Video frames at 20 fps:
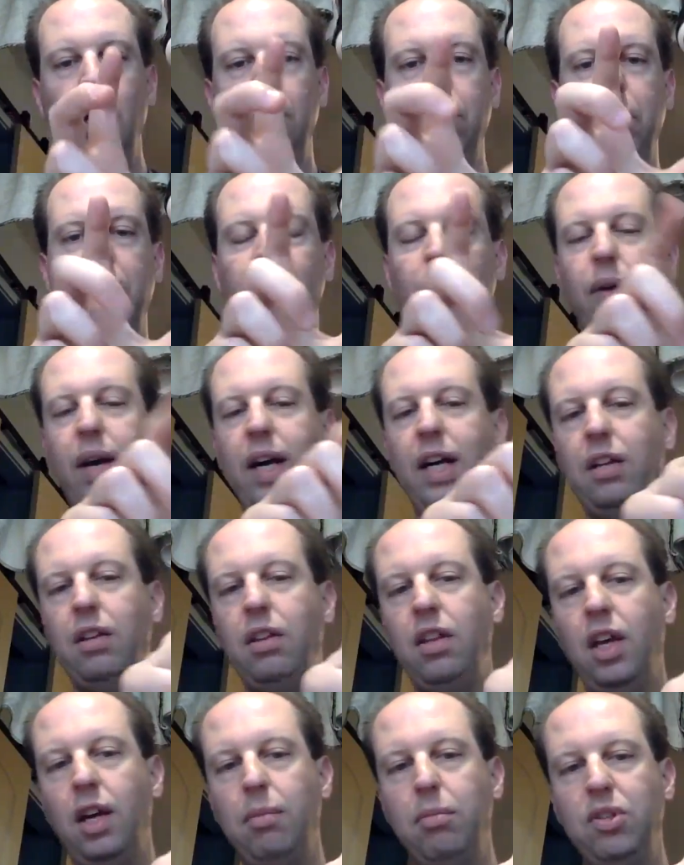My right
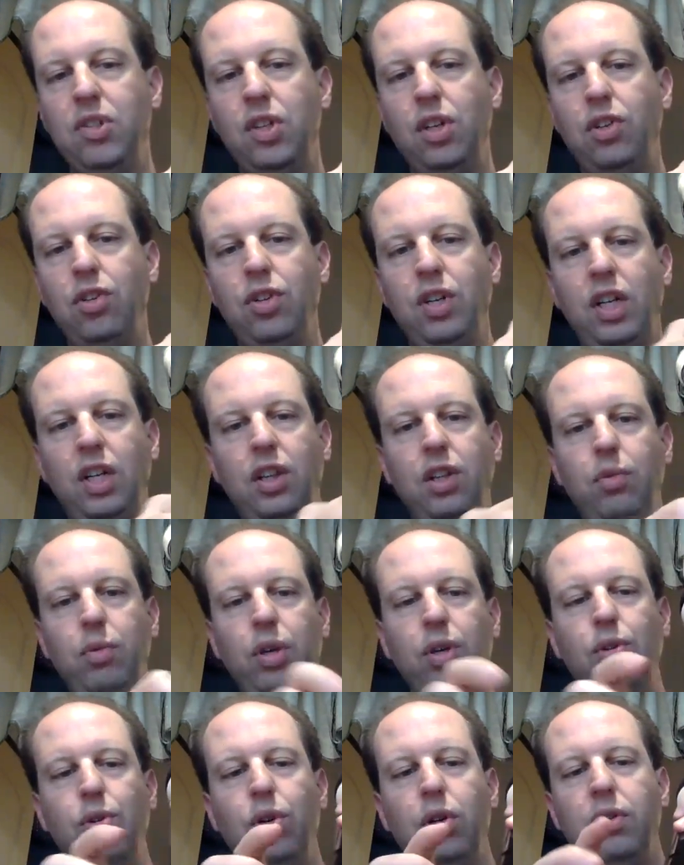thumb is underneath the
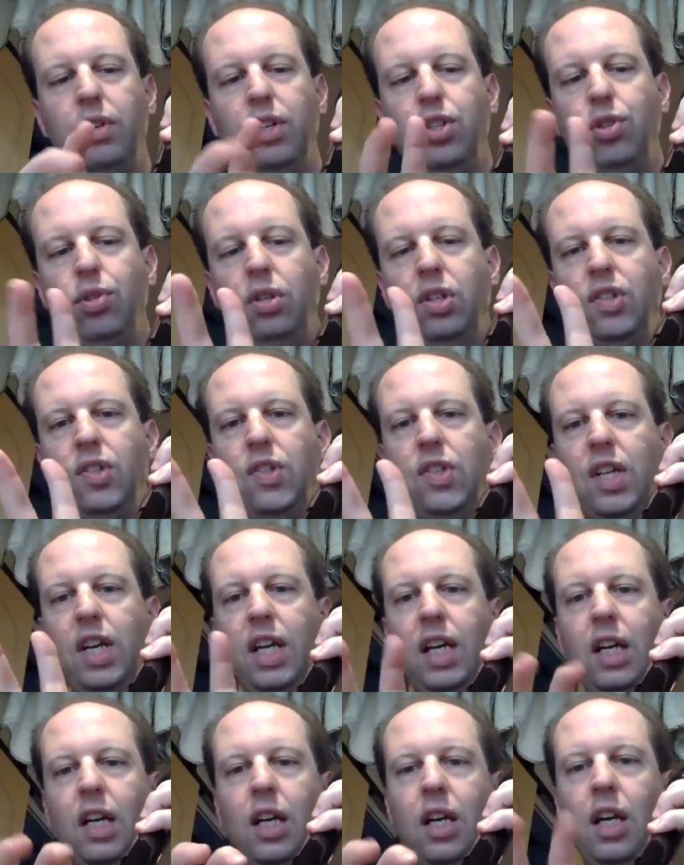recorder, as you can
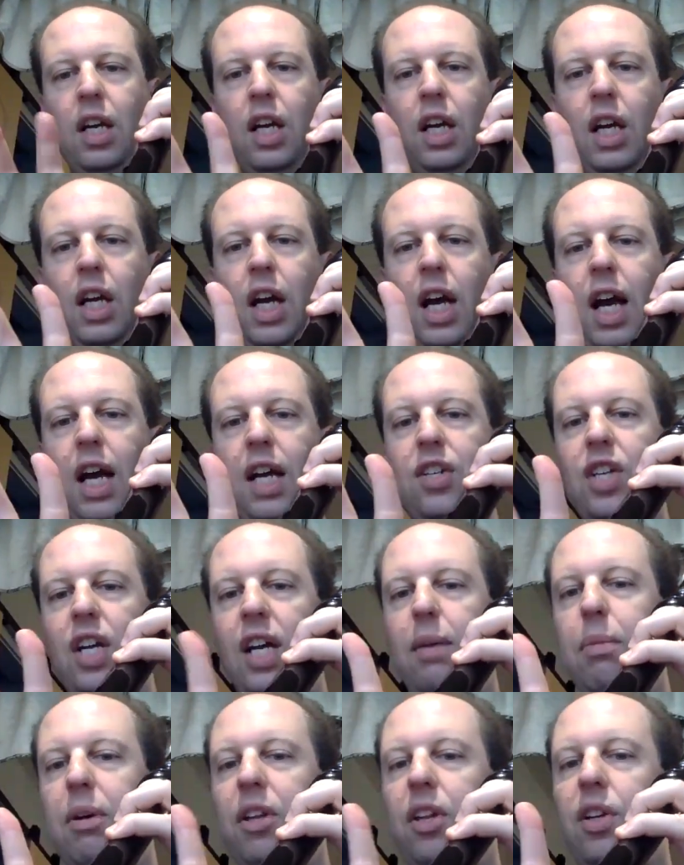see. I
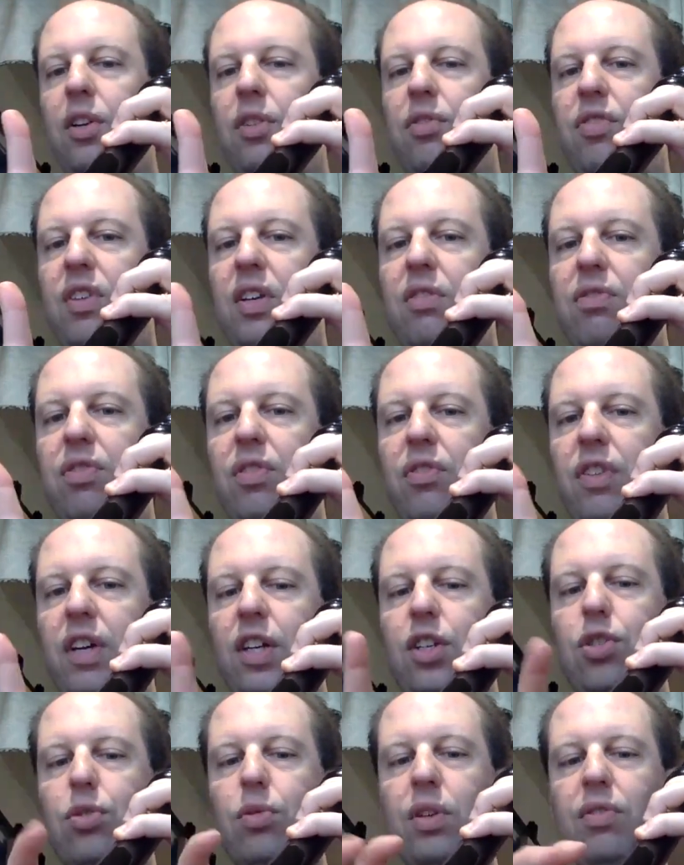take my little V for
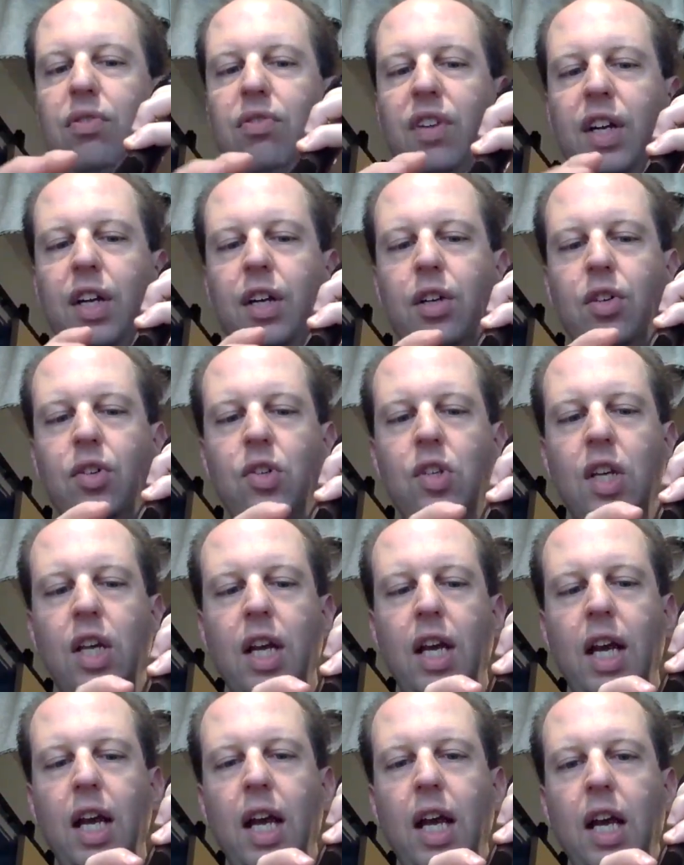victory fingers
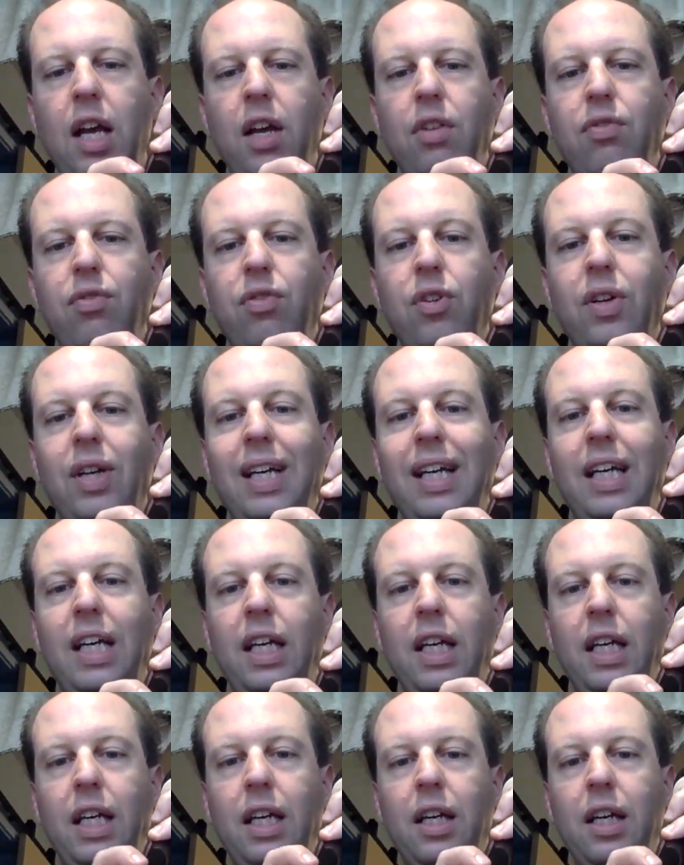for
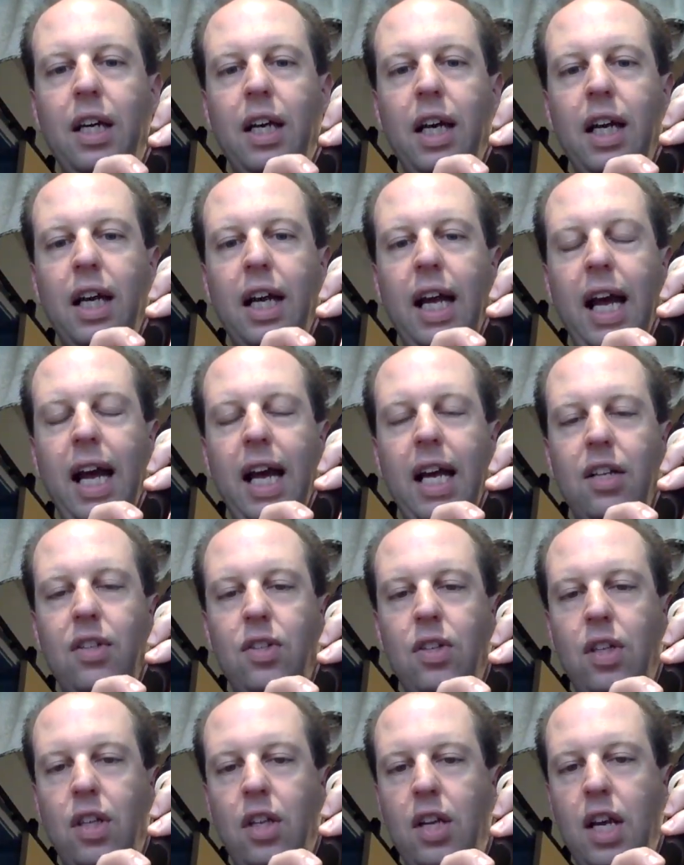E, and I add it
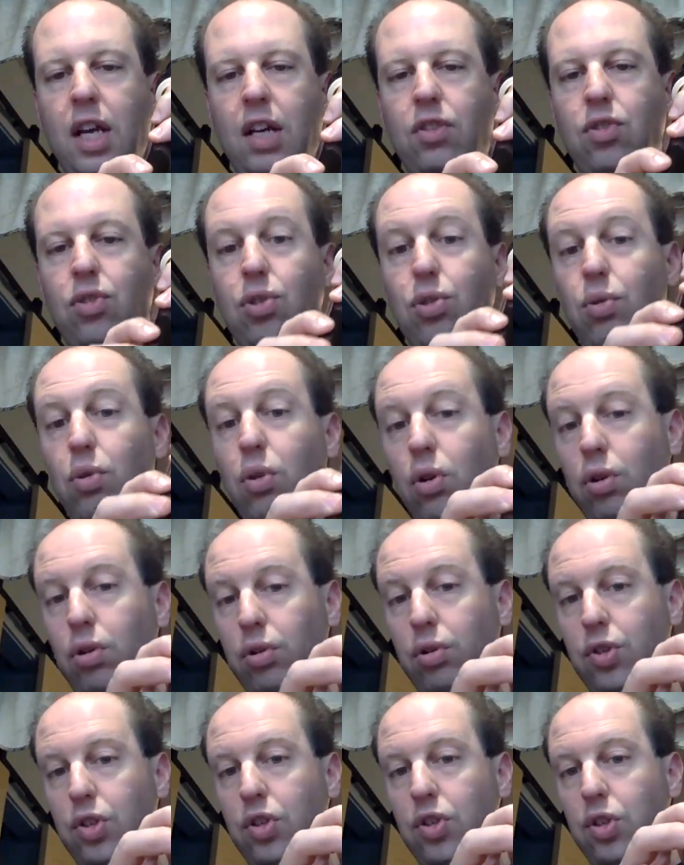to the next two
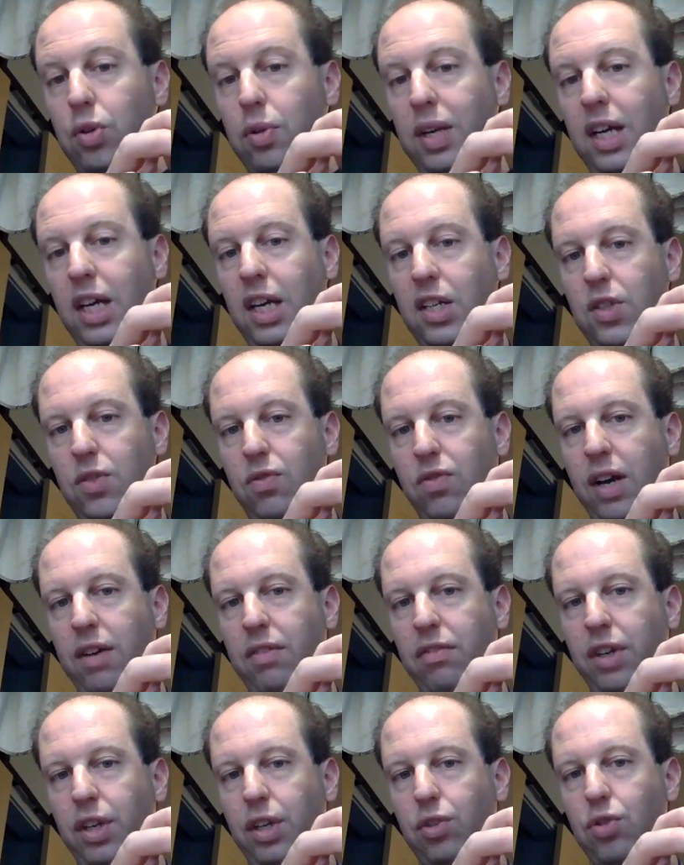holes. So E is 5
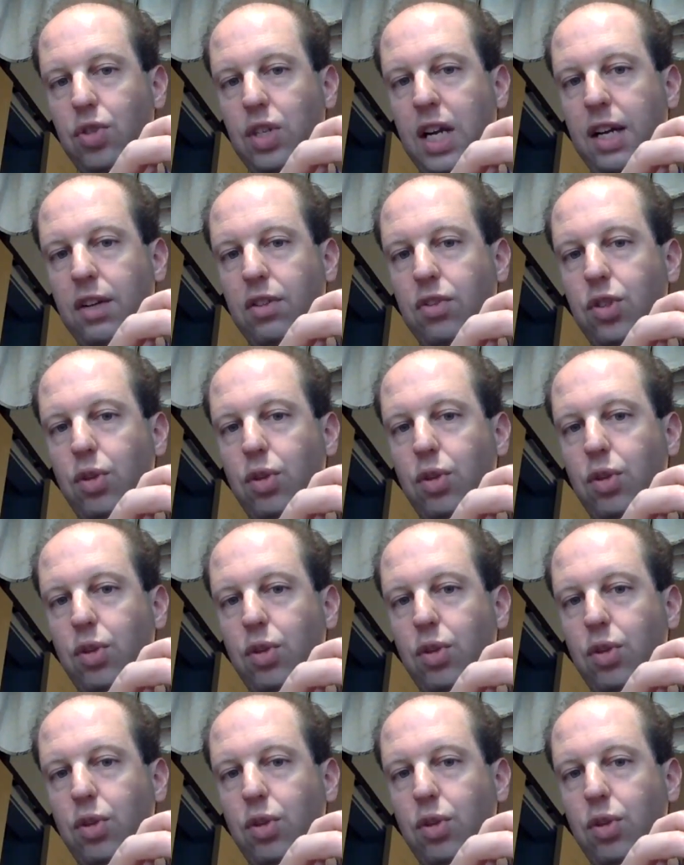fingers down.